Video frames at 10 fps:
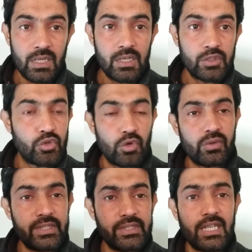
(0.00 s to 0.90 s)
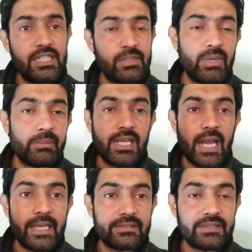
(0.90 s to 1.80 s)
So results may be
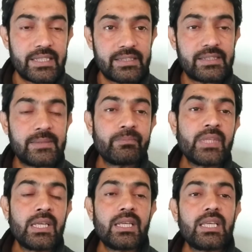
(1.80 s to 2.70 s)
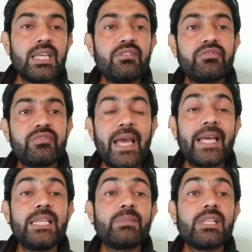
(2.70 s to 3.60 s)
like this: if
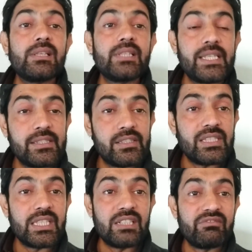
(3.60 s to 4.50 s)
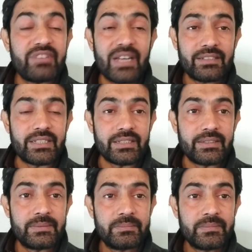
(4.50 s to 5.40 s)
animal is infected
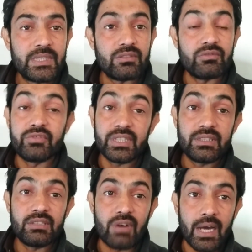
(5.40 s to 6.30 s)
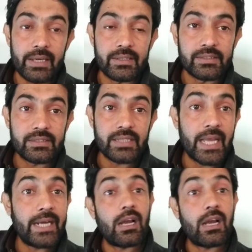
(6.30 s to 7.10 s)
with the virus and